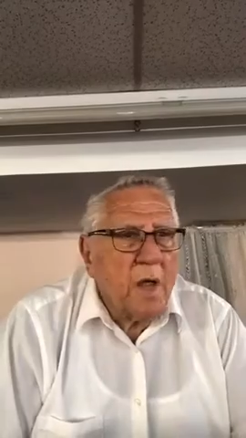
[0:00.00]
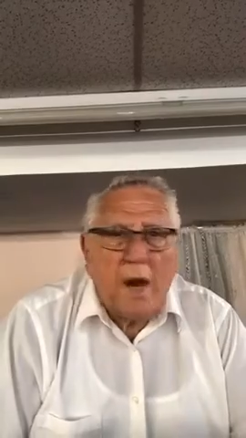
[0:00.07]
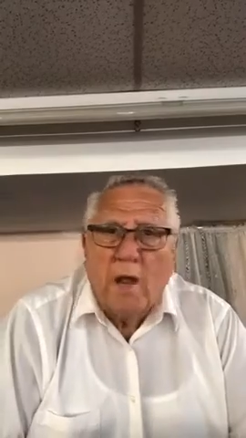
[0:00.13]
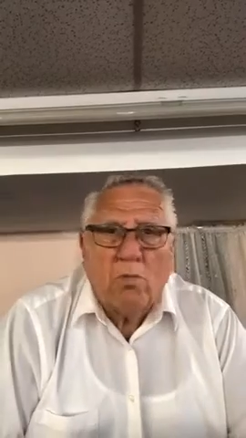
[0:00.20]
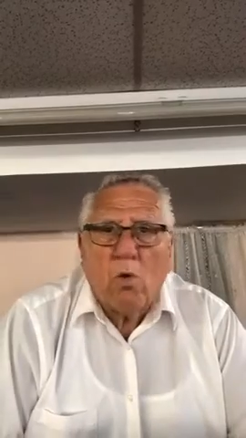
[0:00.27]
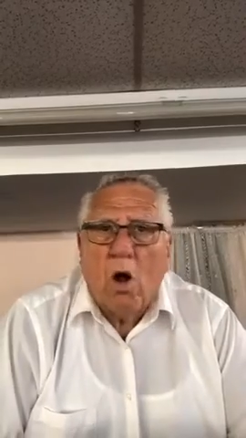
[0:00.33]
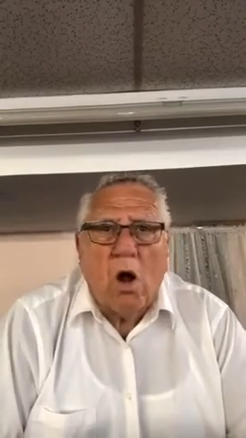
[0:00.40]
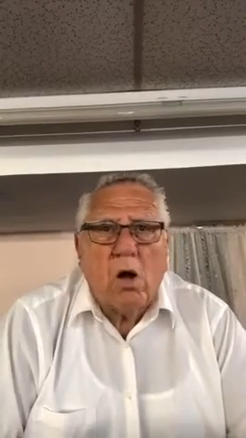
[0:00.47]
That
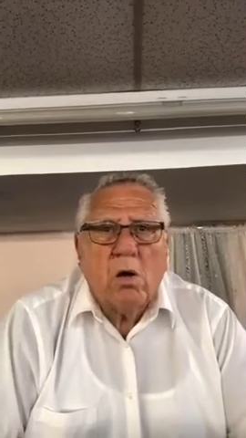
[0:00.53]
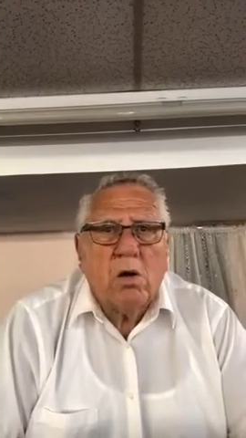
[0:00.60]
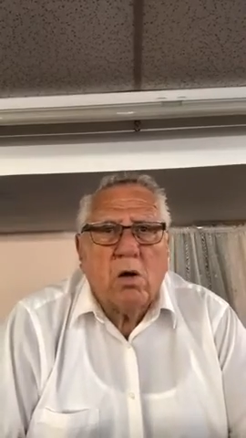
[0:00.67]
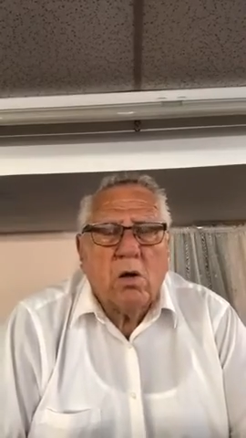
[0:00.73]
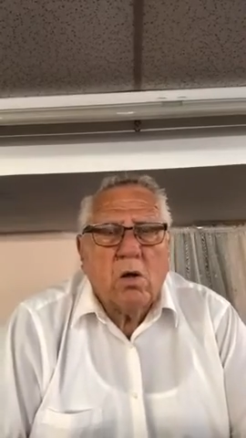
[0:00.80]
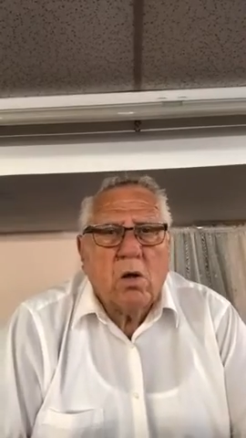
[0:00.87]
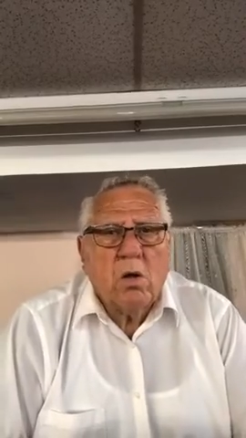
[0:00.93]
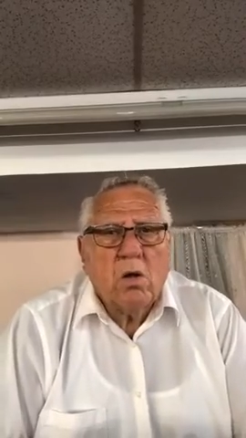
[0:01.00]
ain't wrong.
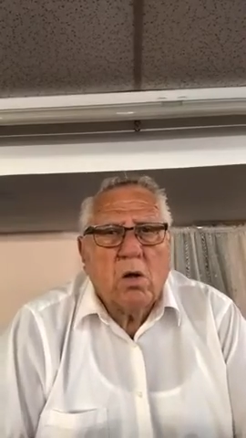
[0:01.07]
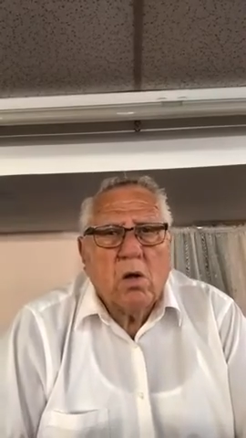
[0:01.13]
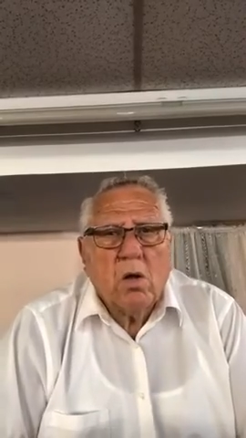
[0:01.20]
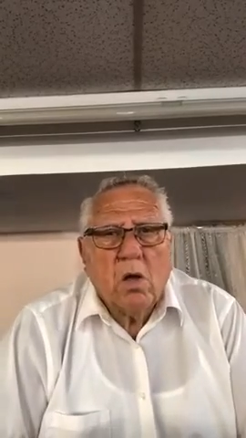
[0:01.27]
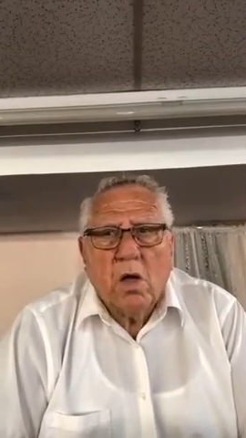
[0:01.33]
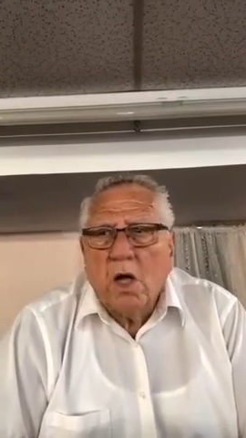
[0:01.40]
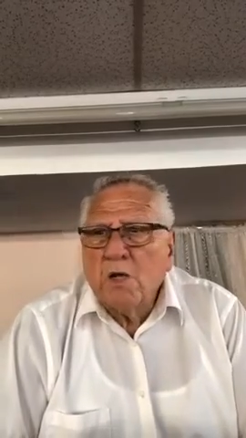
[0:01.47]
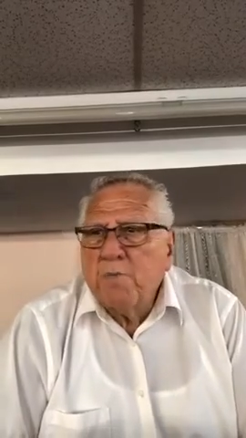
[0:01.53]

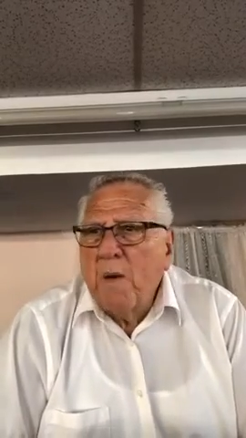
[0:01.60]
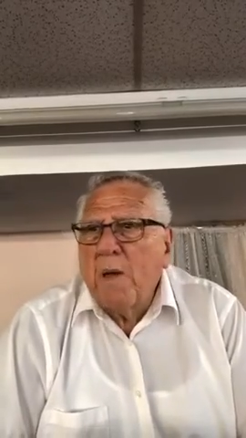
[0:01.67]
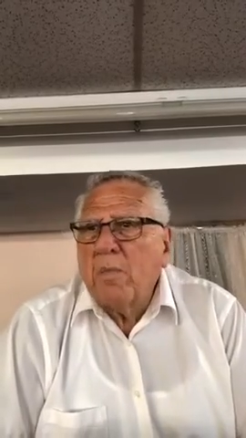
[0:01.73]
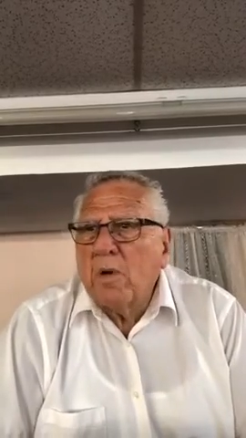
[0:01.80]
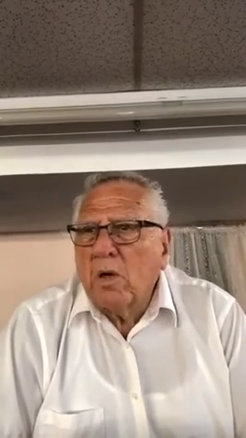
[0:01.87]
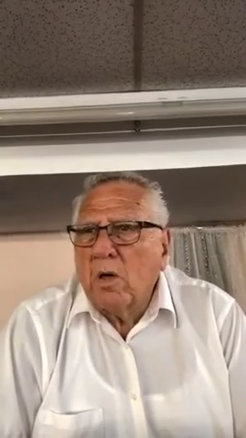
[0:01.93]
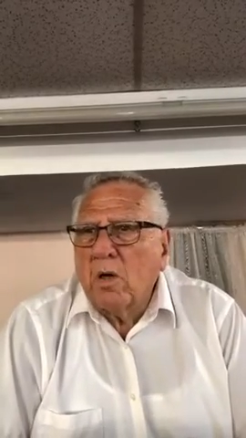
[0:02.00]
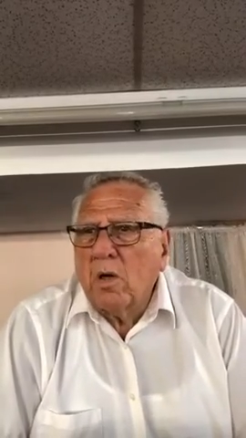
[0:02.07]
It's
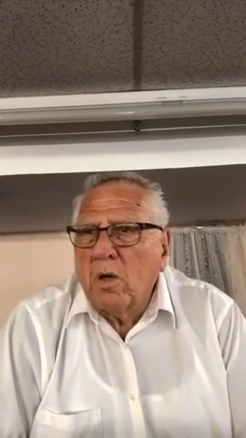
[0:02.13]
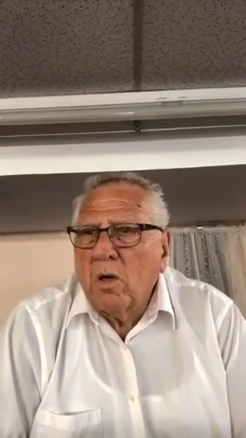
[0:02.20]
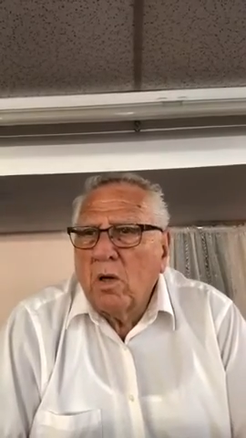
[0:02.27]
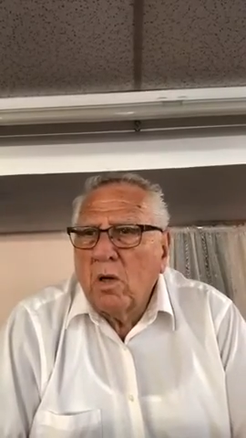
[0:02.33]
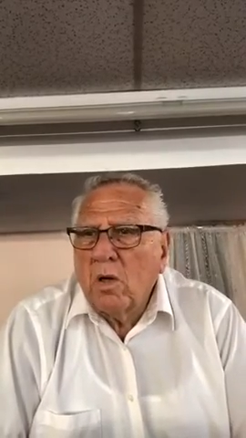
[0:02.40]
biblical.